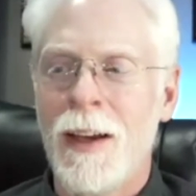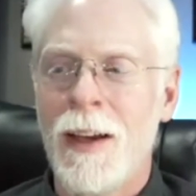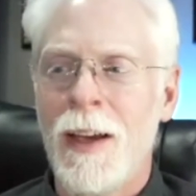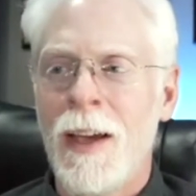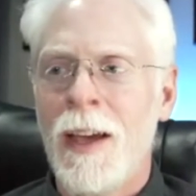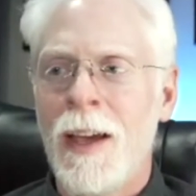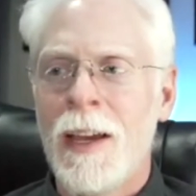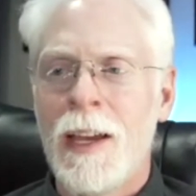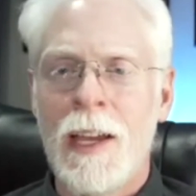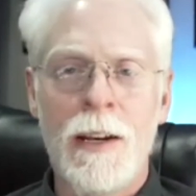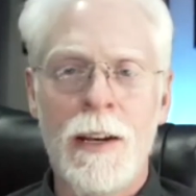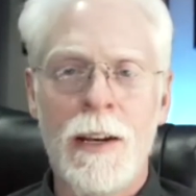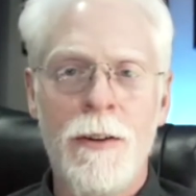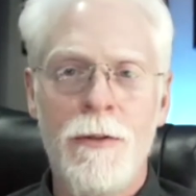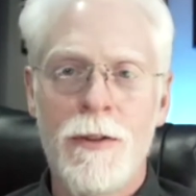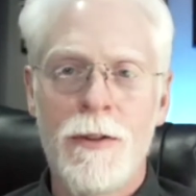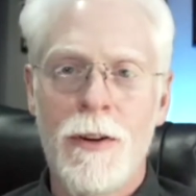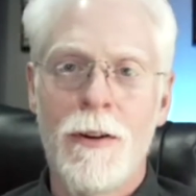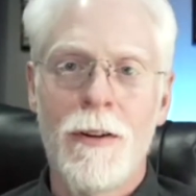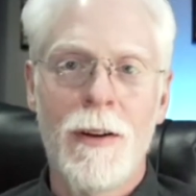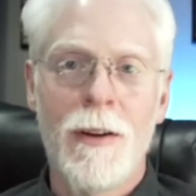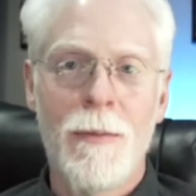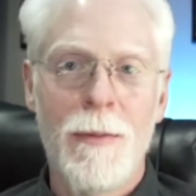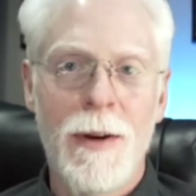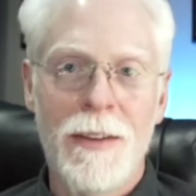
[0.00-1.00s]
Can you talk
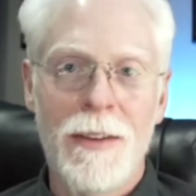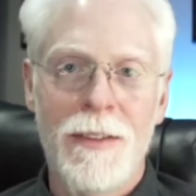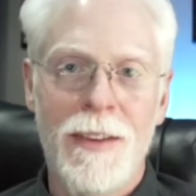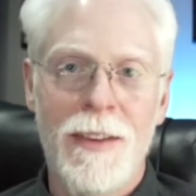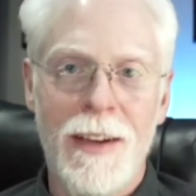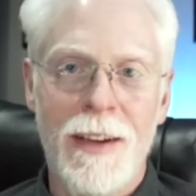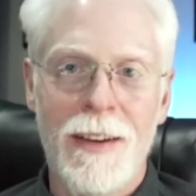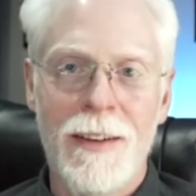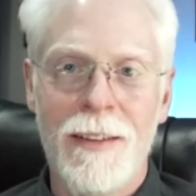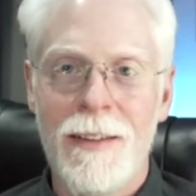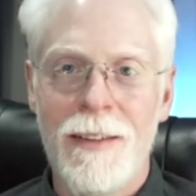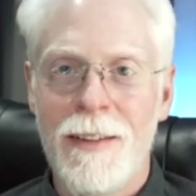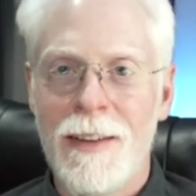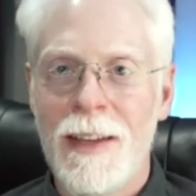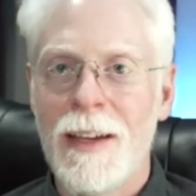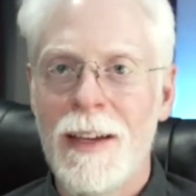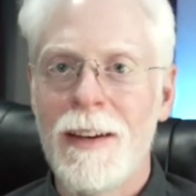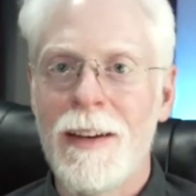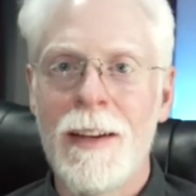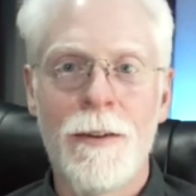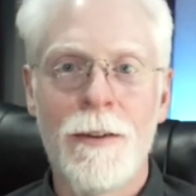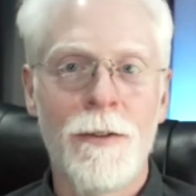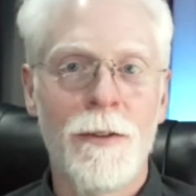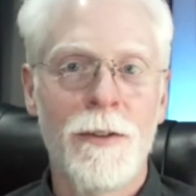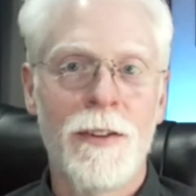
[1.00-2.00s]
about that
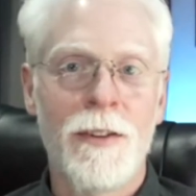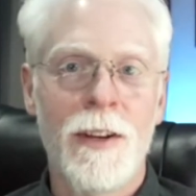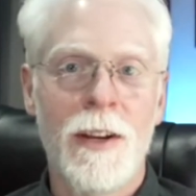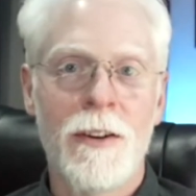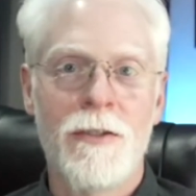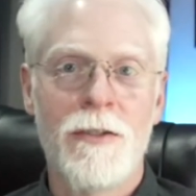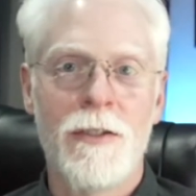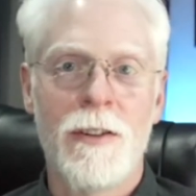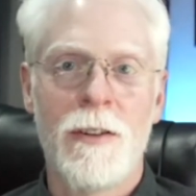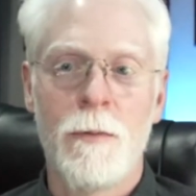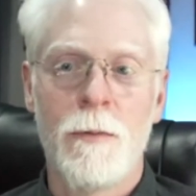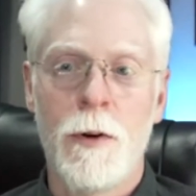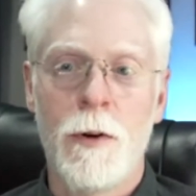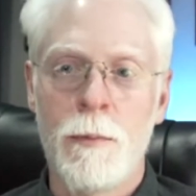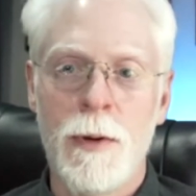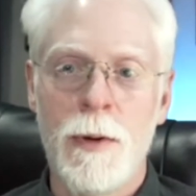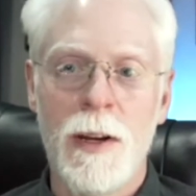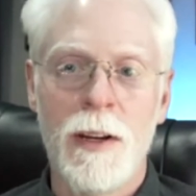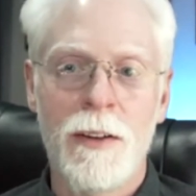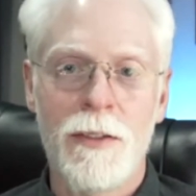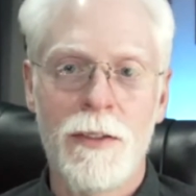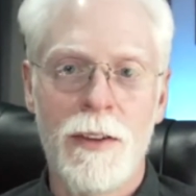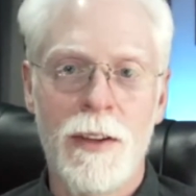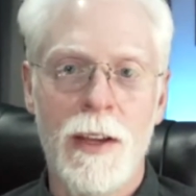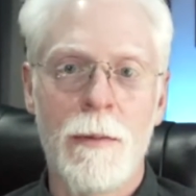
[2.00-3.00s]
intersection and what makes
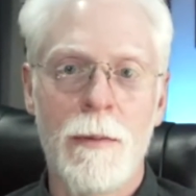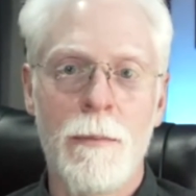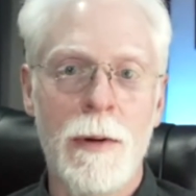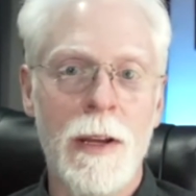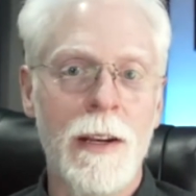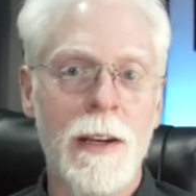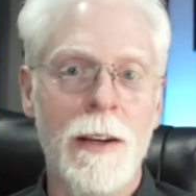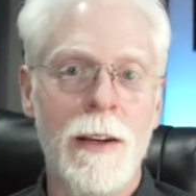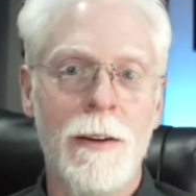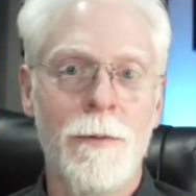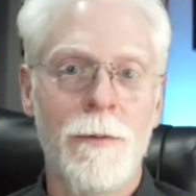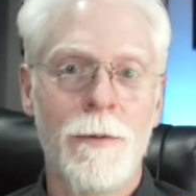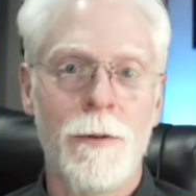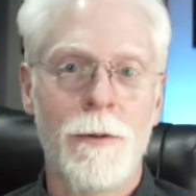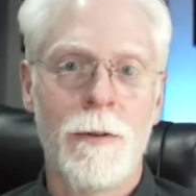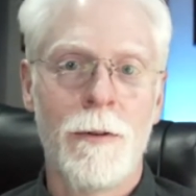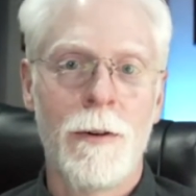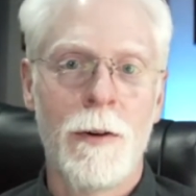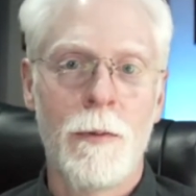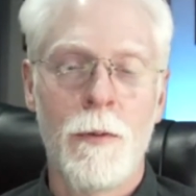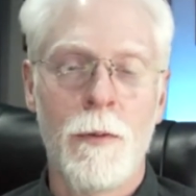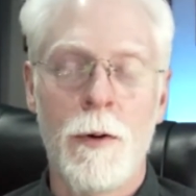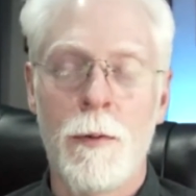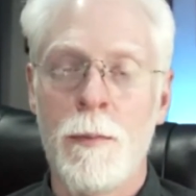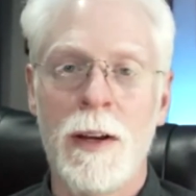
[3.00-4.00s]
that meaningful and what
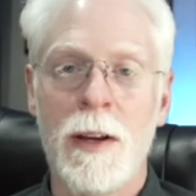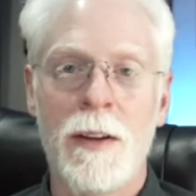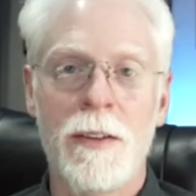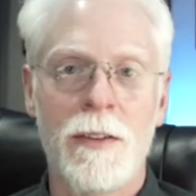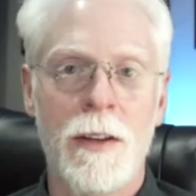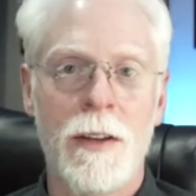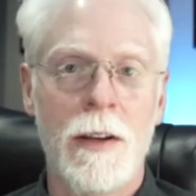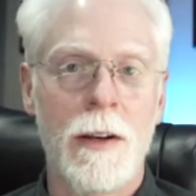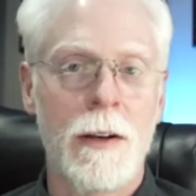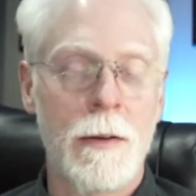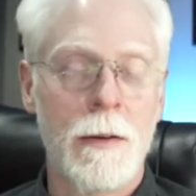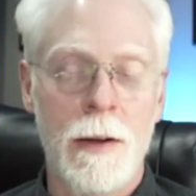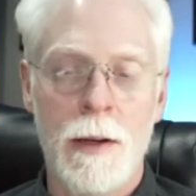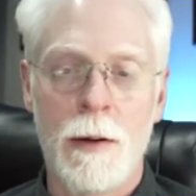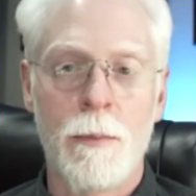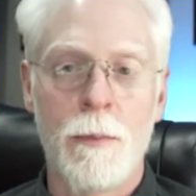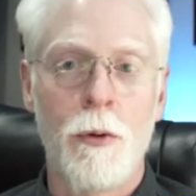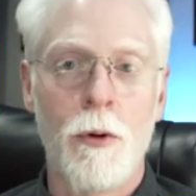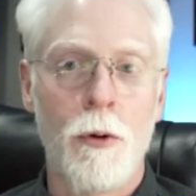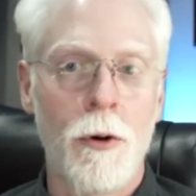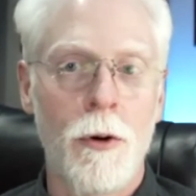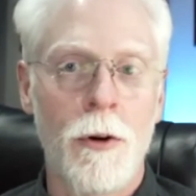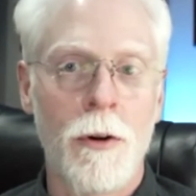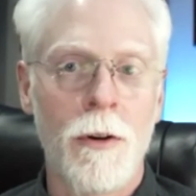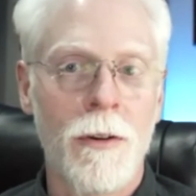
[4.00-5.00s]
makes that
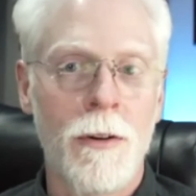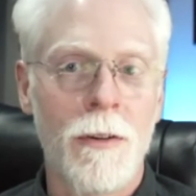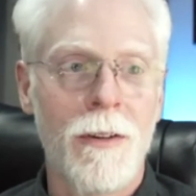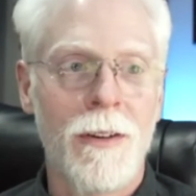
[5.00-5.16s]
important?